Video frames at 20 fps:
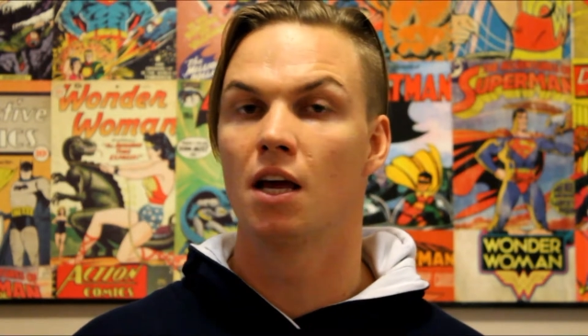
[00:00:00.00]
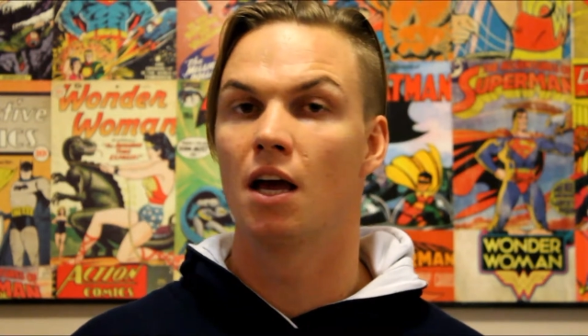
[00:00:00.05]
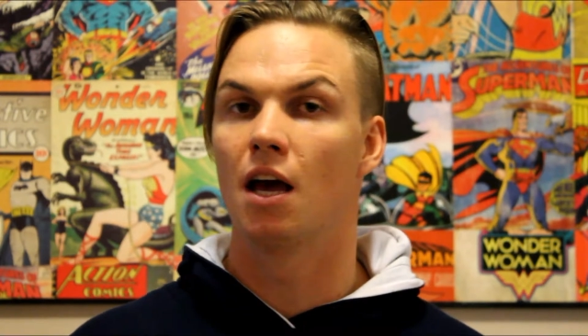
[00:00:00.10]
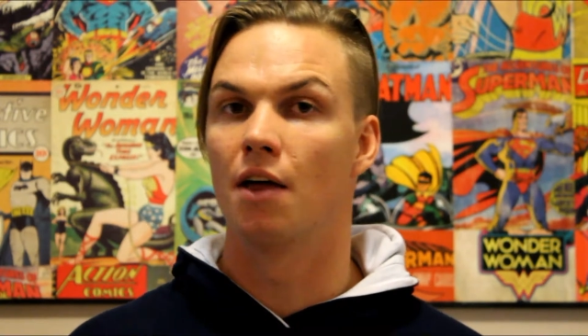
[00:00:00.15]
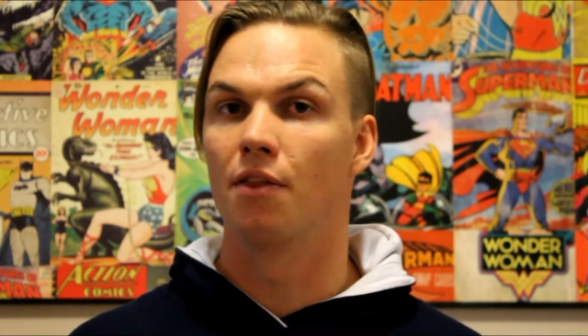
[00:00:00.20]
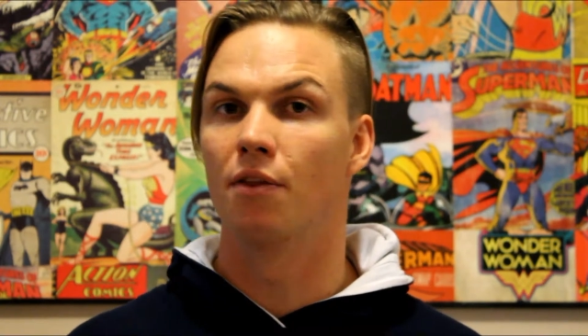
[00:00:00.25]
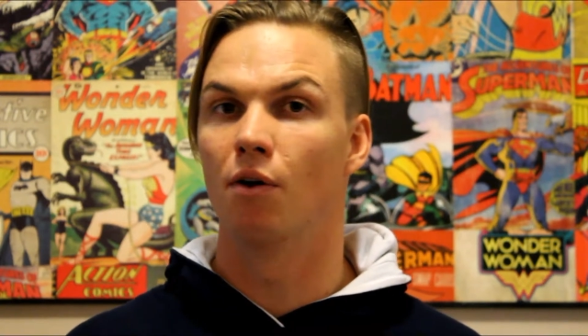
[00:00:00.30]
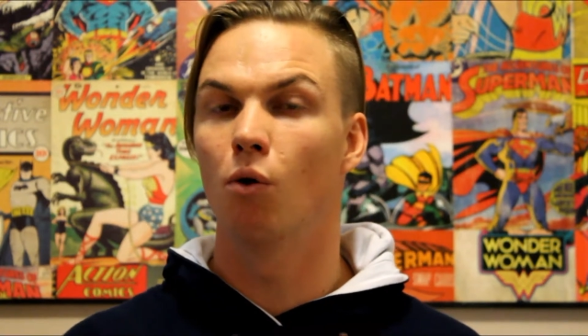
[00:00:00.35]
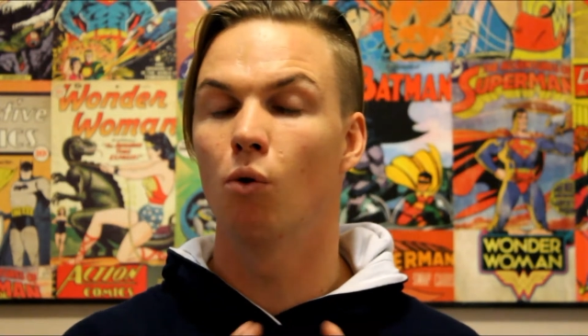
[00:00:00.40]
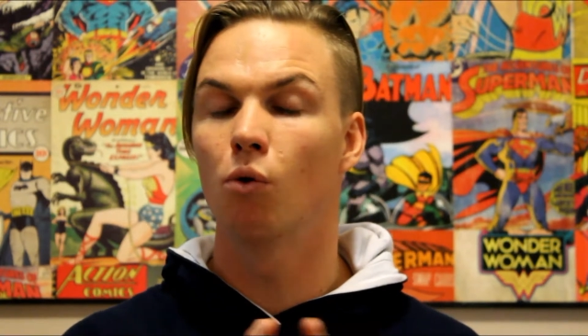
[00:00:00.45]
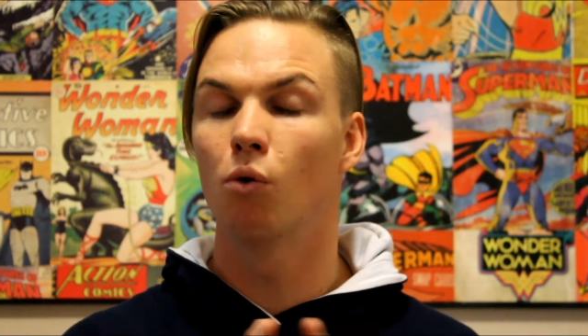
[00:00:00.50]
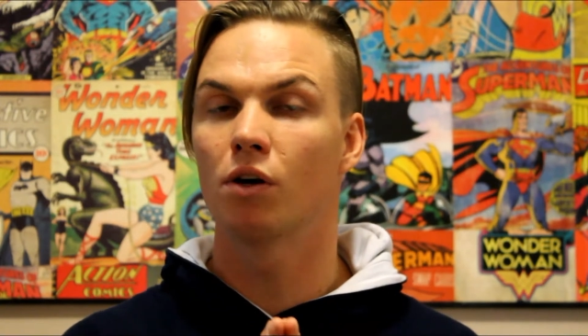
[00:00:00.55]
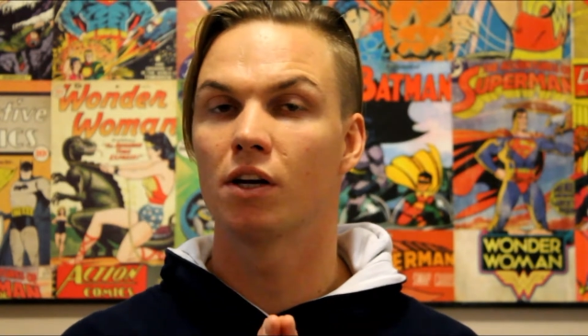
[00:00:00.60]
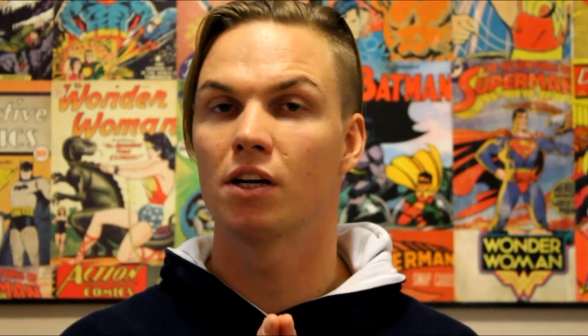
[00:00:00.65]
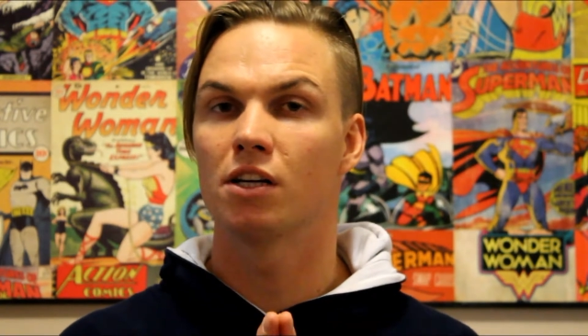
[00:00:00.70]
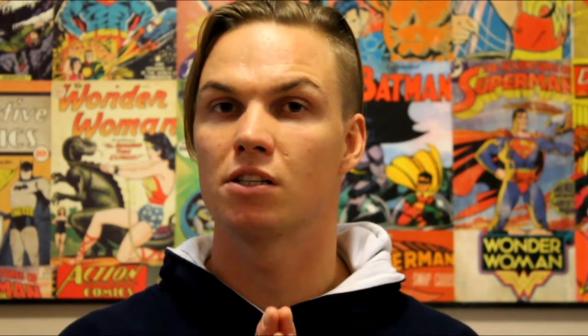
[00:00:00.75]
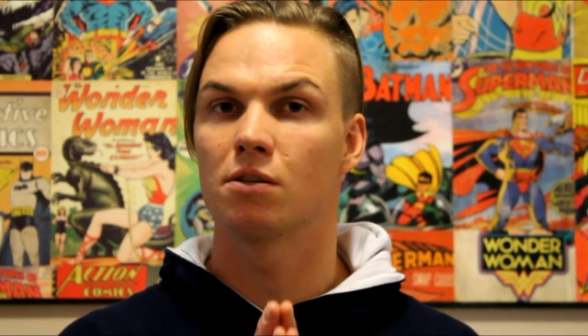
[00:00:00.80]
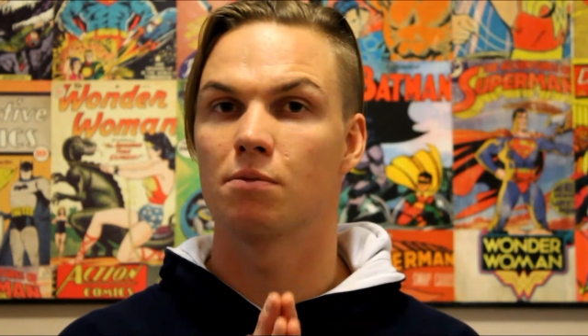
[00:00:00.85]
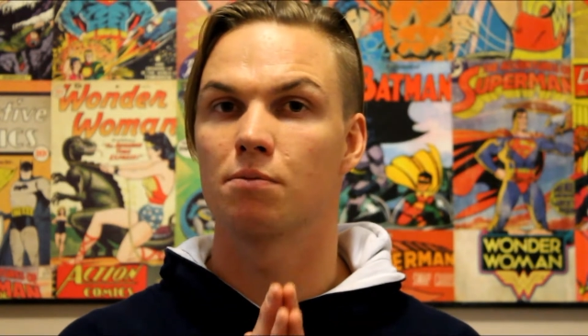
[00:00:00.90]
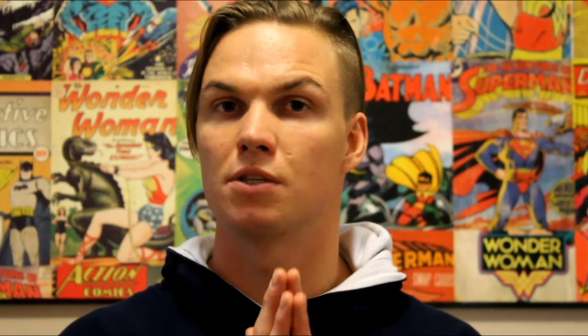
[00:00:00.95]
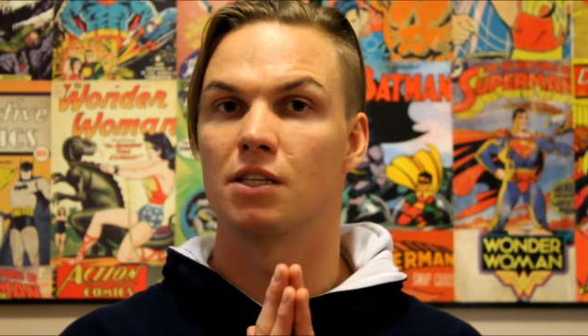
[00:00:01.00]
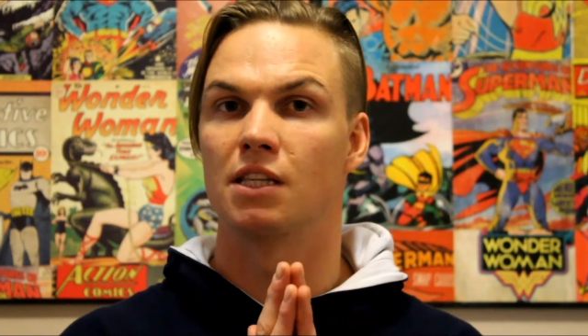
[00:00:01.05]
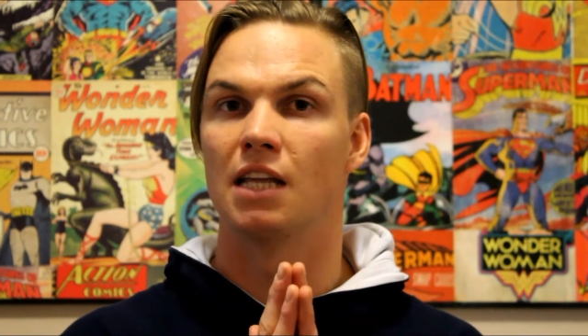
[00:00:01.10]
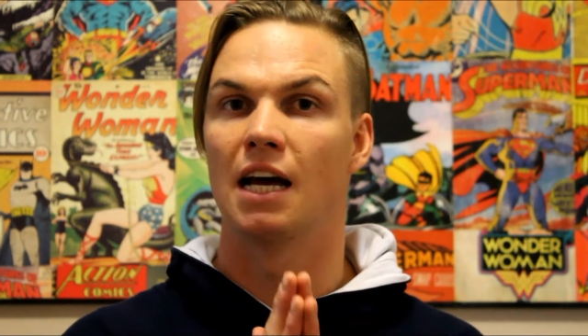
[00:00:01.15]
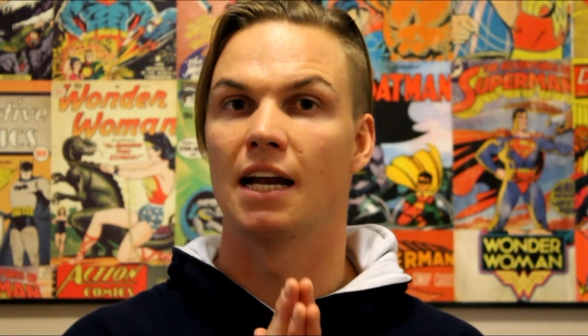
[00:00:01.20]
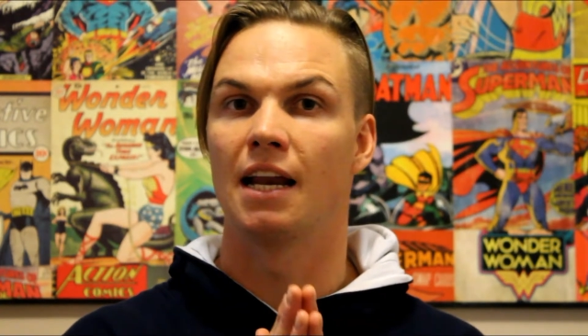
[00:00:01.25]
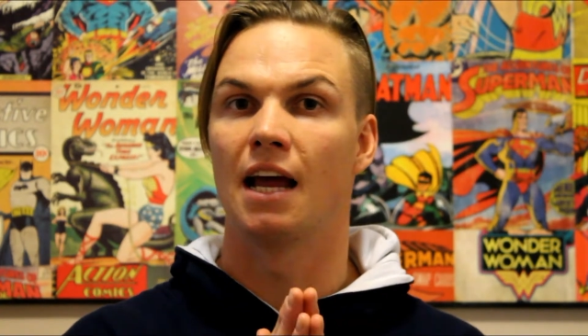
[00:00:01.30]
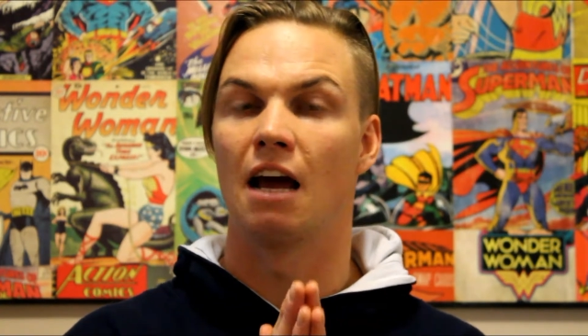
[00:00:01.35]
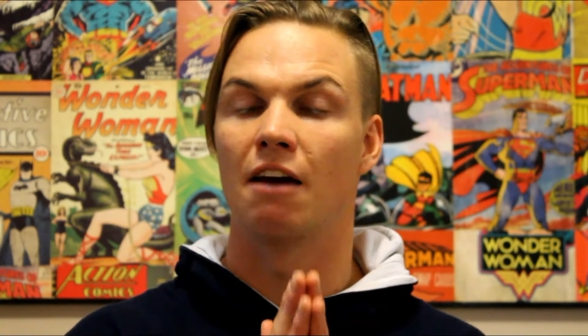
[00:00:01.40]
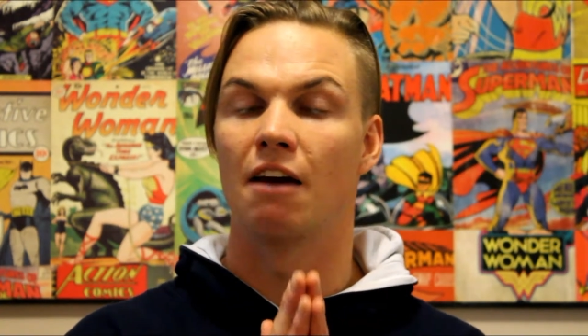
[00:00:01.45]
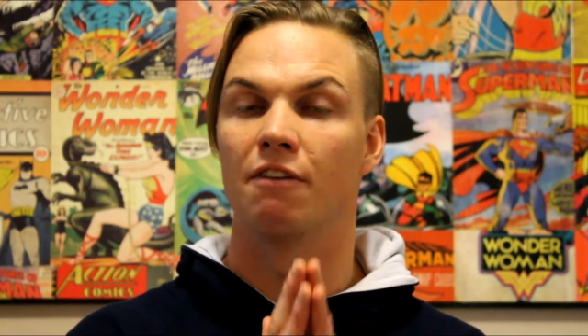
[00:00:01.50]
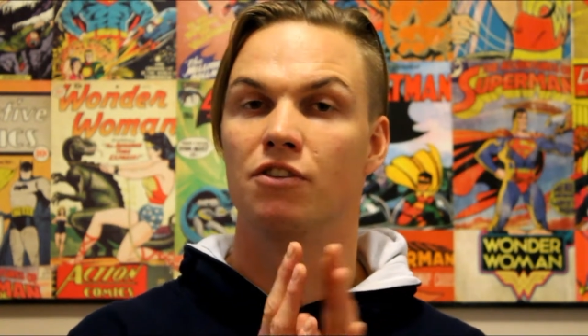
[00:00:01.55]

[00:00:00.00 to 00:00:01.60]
And the organisms that have